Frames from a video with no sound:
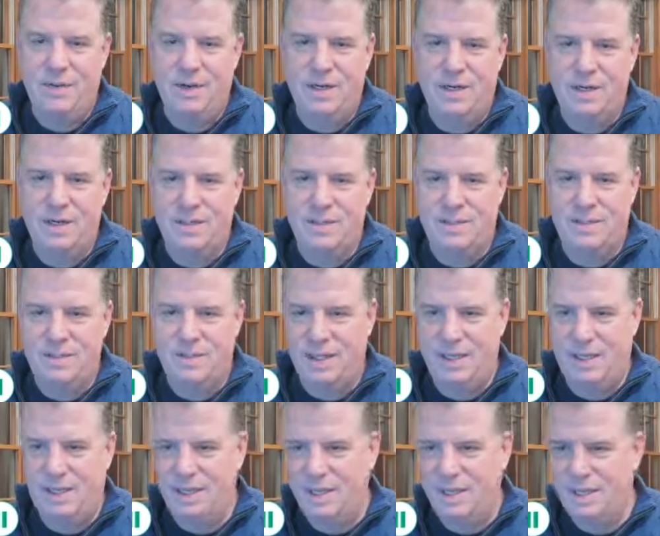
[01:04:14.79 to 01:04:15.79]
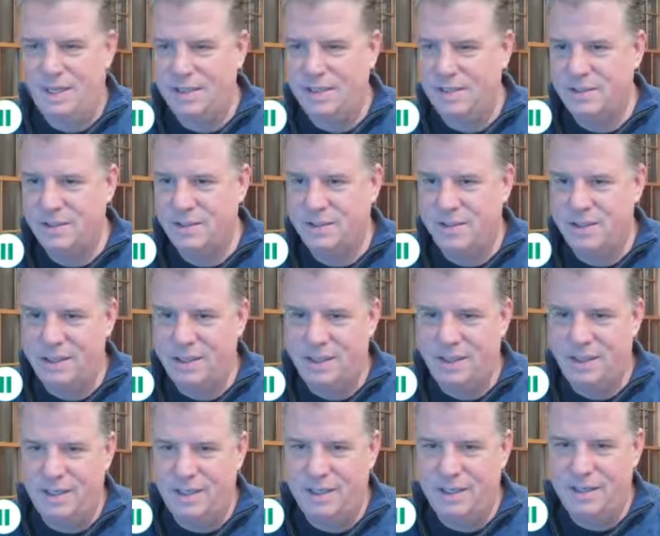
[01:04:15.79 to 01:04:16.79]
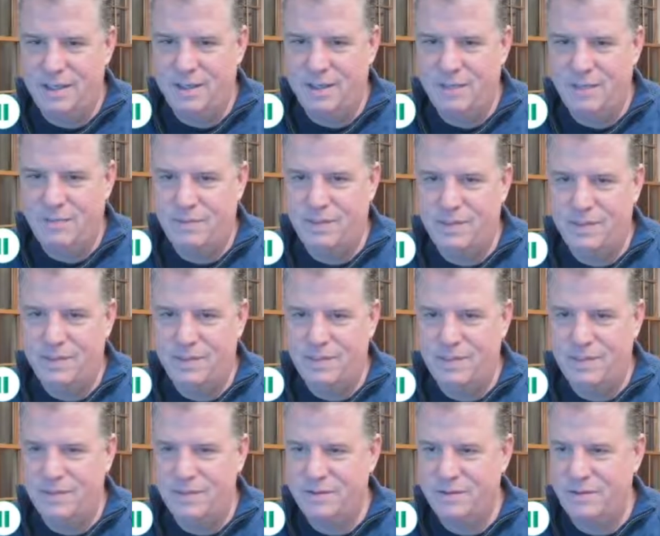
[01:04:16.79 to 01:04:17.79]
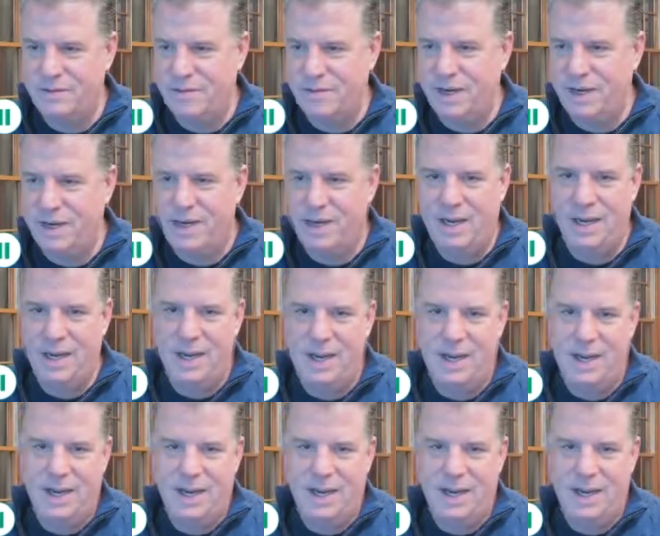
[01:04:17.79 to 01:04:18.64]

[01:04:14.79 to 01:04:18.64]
was inserted 1, 2, 3,